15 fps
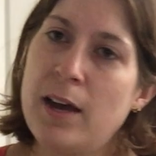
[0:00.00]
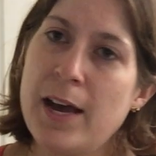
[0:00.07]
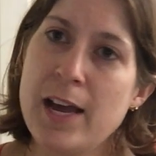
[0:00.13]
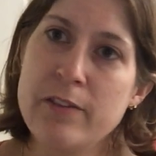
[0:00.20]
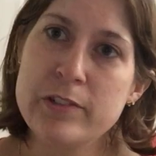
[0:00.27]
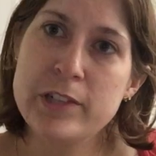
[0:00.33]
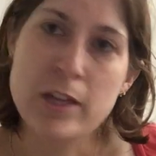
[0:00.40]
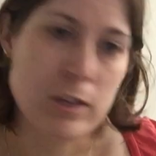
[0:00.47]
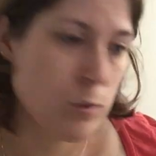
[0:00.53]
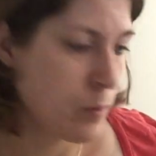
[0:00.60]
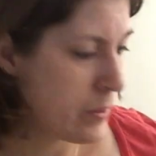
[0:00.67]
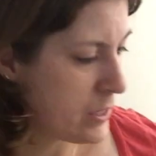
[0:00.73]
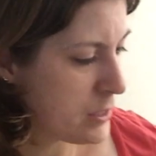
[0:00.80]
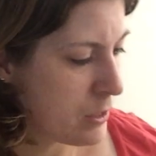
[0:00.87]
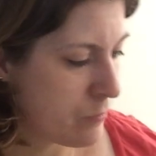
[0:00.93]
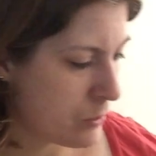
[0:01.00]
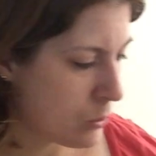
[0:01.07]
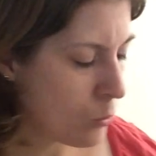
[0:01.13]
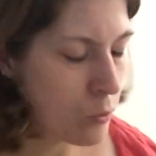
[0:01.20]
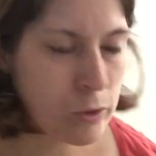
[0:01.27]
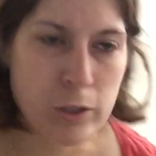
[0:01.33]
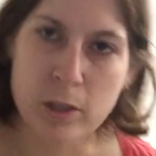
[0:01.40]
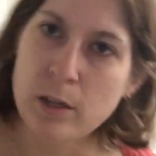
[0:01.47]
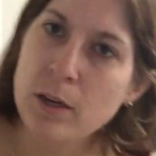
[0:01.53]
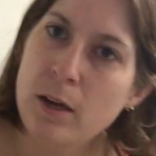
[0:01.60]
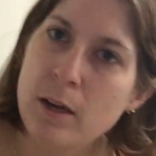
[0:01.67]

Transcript: I have another one that's even older.